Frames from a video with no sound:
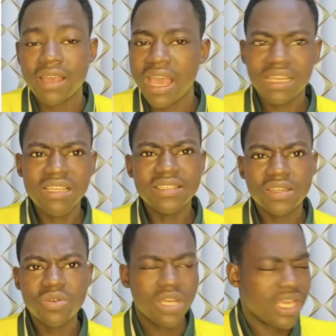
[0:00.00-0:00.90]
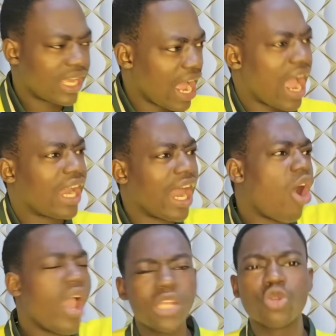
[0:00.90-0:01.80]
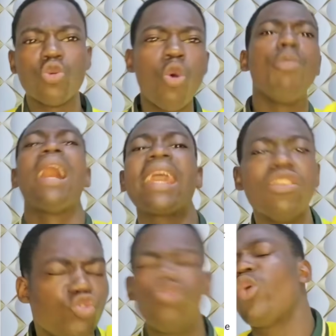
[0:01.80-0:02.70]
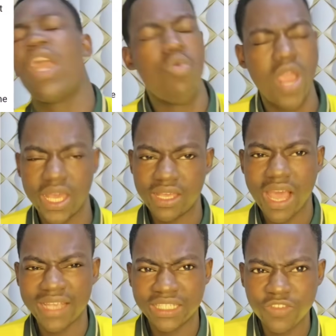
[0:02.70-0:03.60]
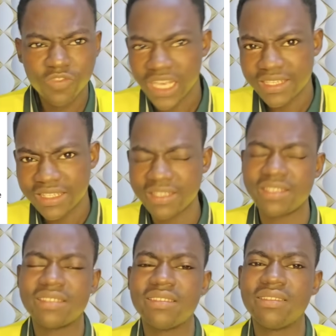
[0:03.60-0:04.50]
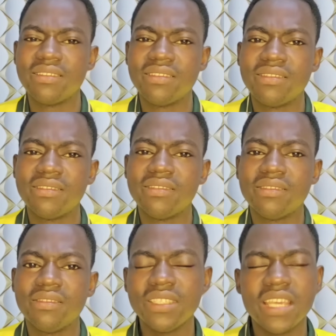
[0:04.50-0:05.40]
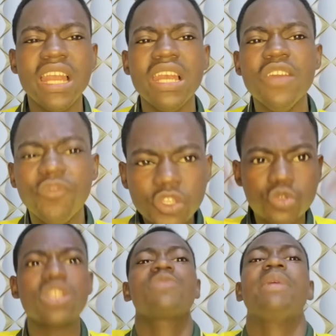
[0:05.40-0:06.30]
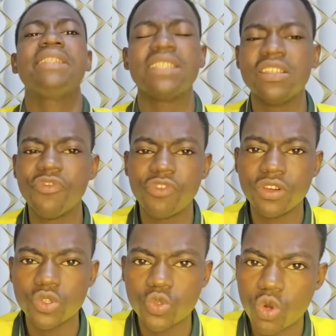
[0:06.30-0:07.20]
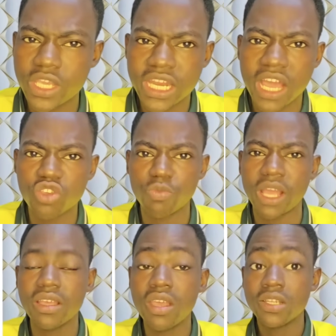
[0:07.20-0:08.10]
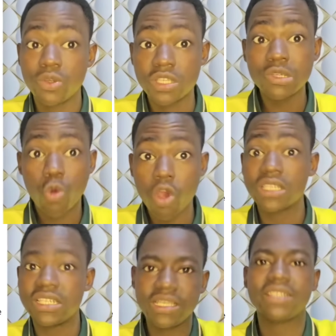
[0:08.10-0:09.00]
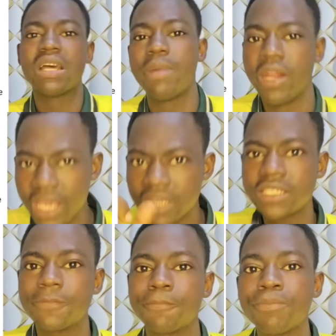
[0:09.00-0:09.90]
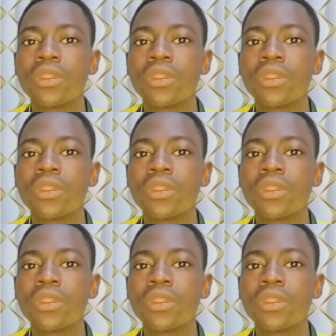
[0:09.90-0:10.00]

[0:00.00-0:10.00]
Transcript: at least they can allow her to go back and do her work as Chief Justice. Tiye lift suspension in free no so no nya na adwuma. Ti wasi court ni nya samana. 8.